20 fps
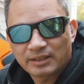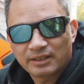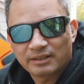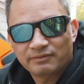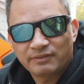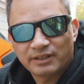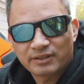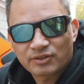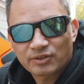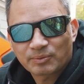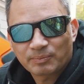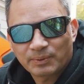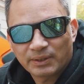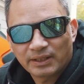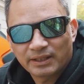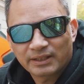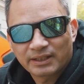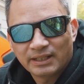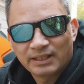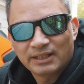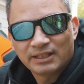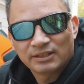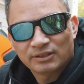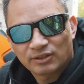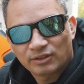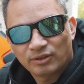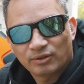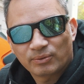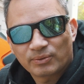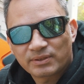adventure bike the
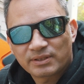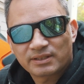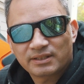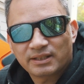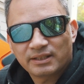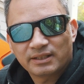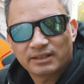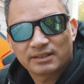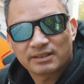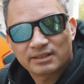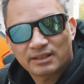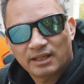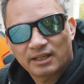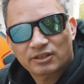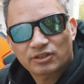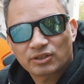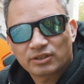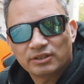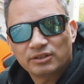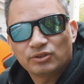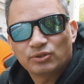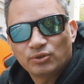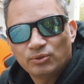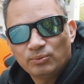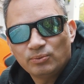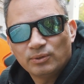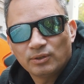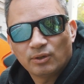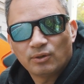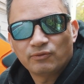lowest setting is actually too
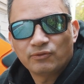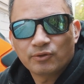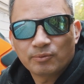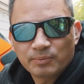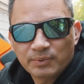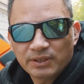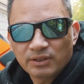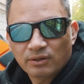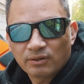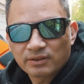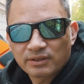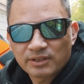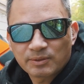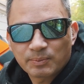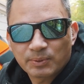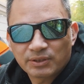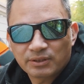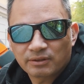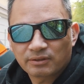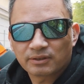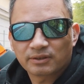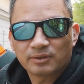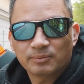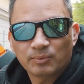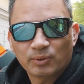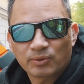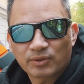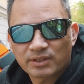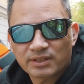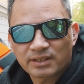low for me on this particular
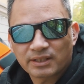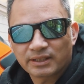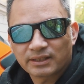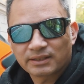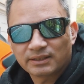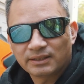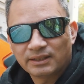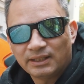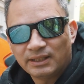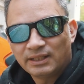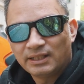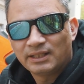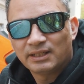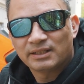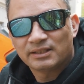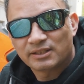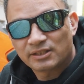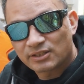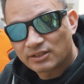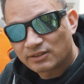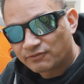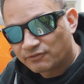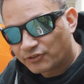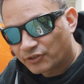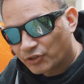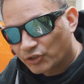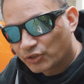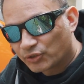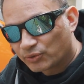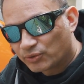motorcycle. This is
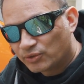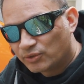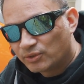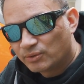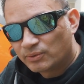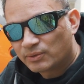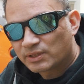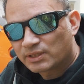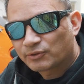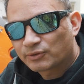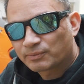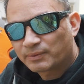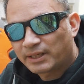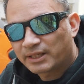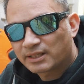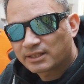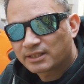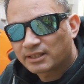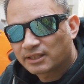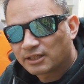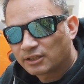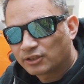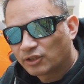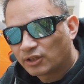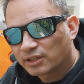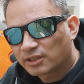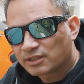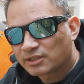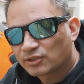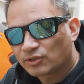very good news for riders that are
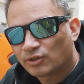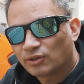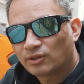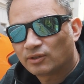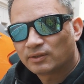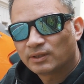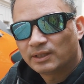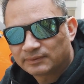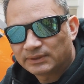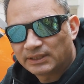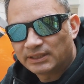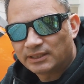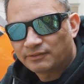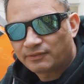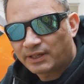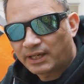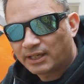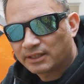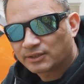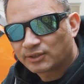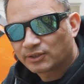not as tall. And if I had to